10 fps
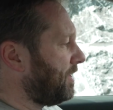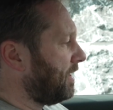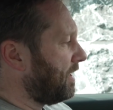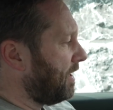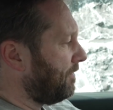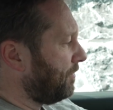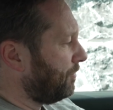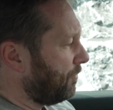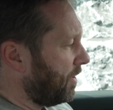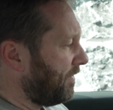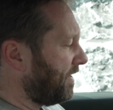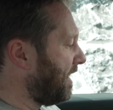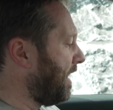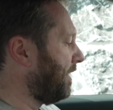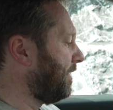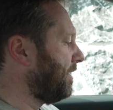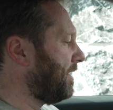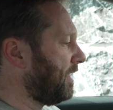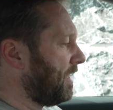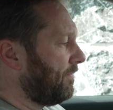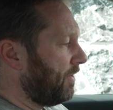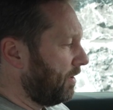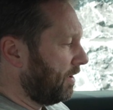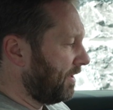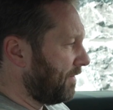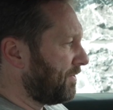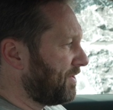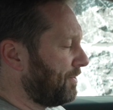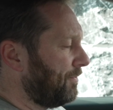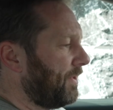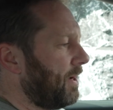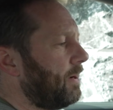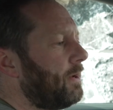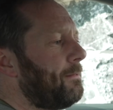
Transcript: You can have your driving data, you can have a lot of different stuff there.